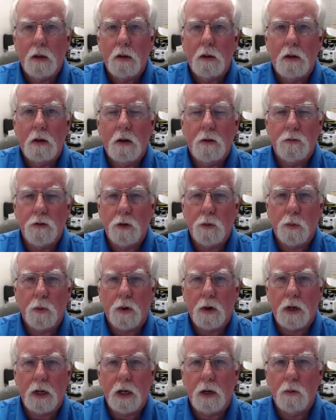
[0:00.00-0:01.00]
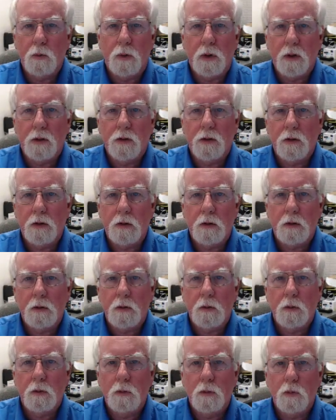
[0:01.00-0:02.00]
If you're working with
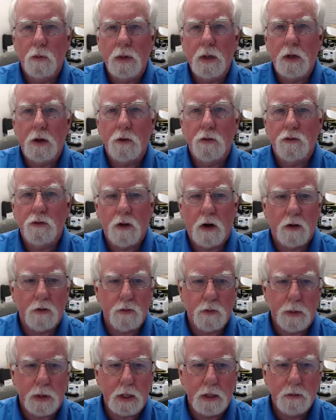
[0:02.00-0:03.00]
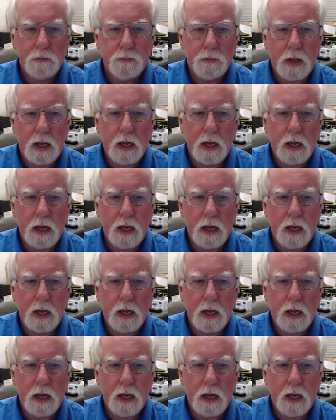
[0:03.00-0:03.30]
Windows software,